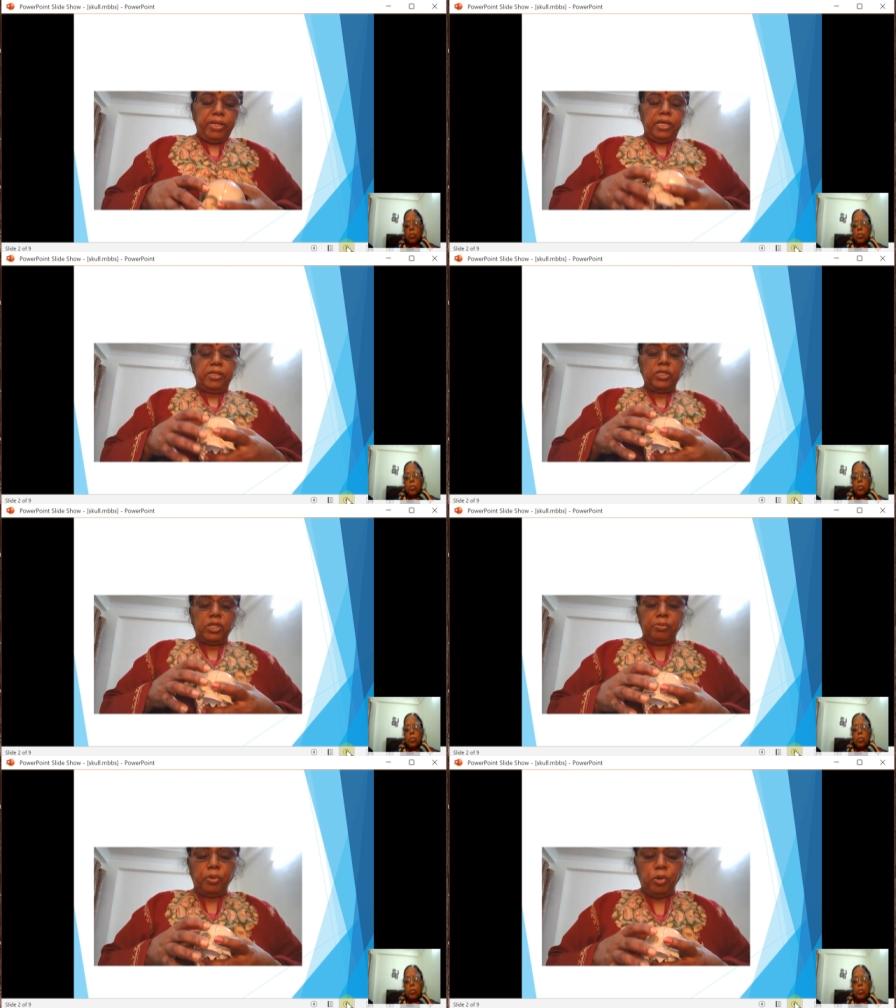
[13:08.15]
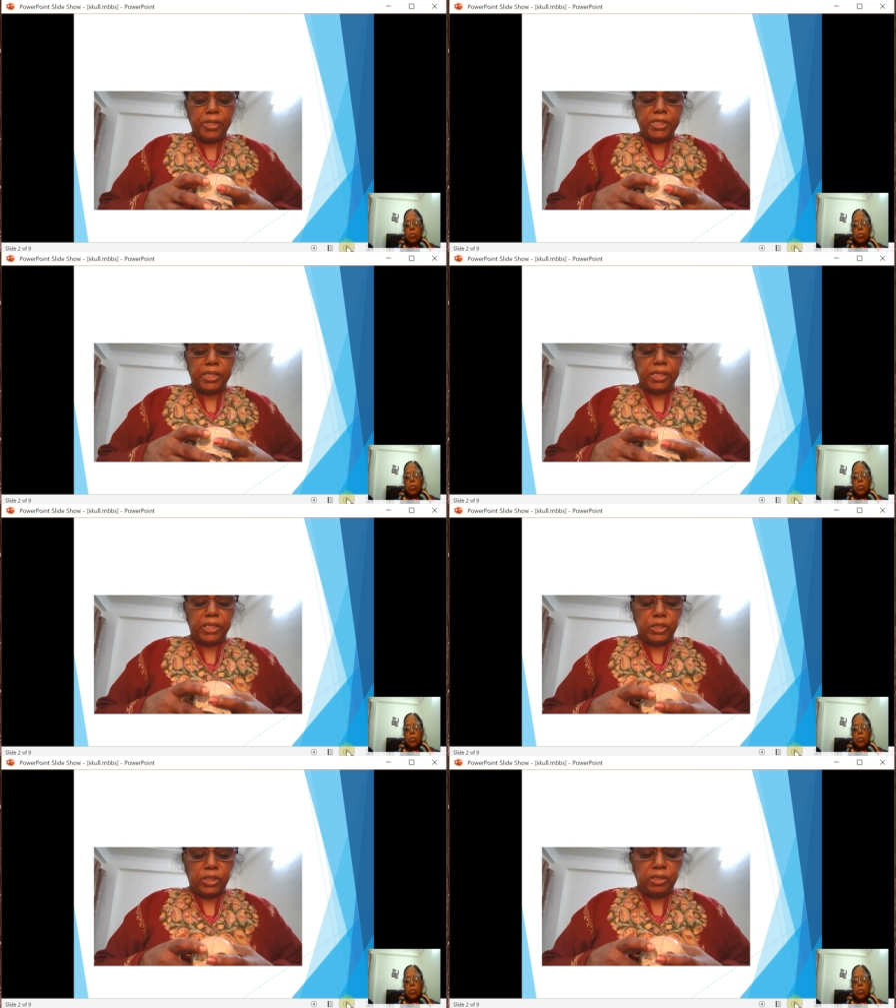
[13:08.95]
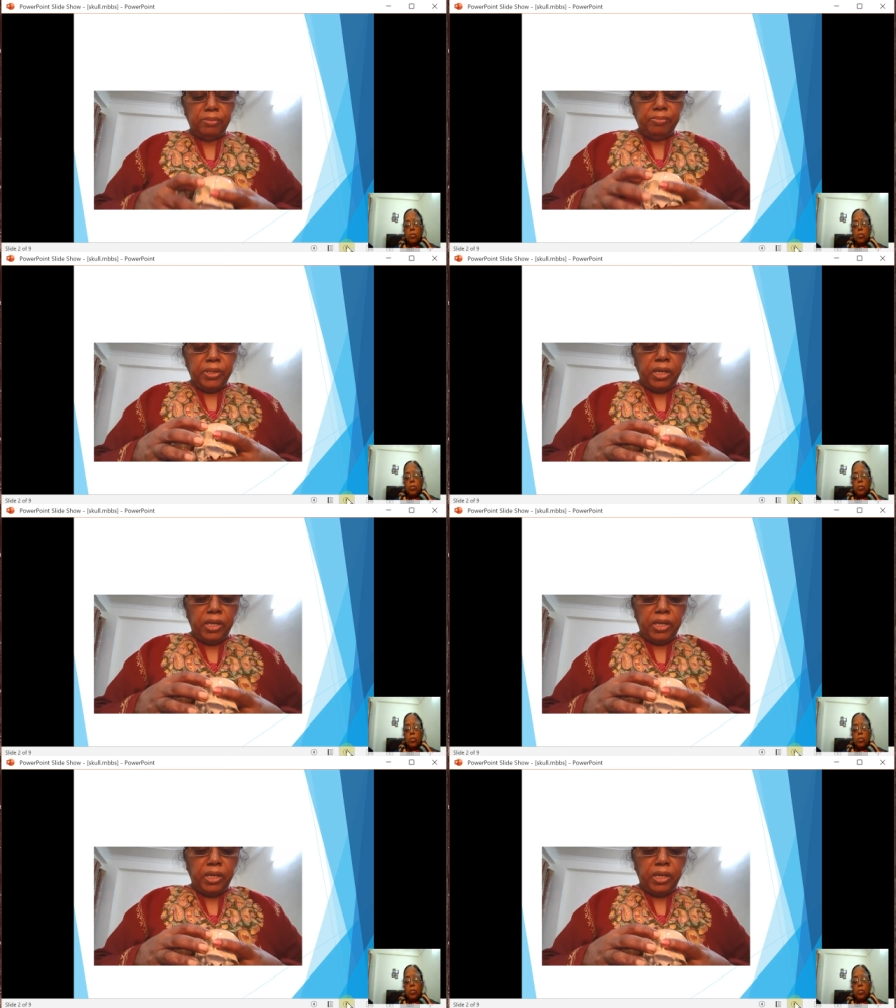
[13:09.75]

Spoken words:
it is a brow presentation,